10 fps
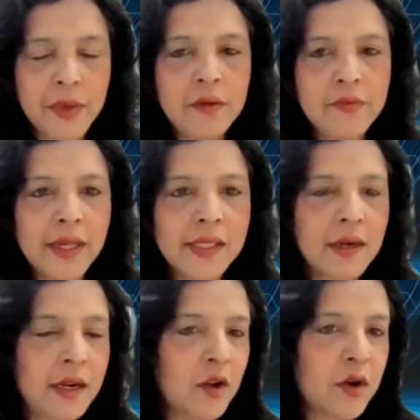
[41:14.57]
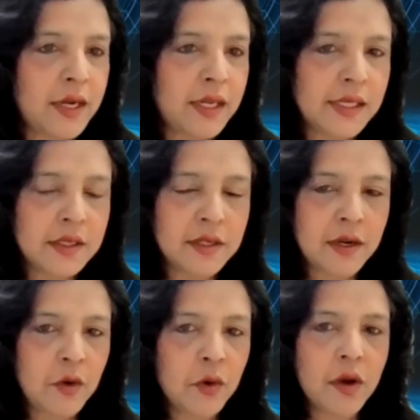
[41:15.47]
invested in R&D center
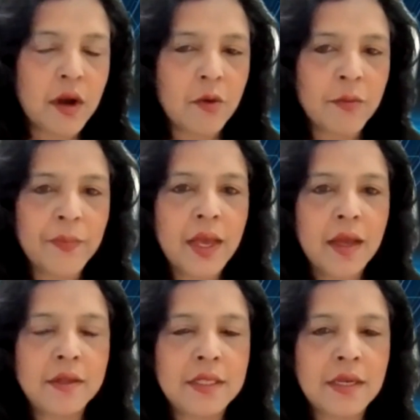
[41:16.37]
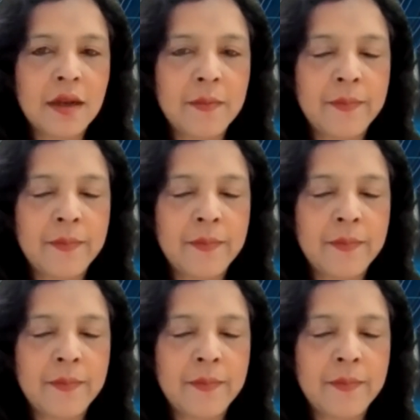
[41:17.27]
in Gurgaon, and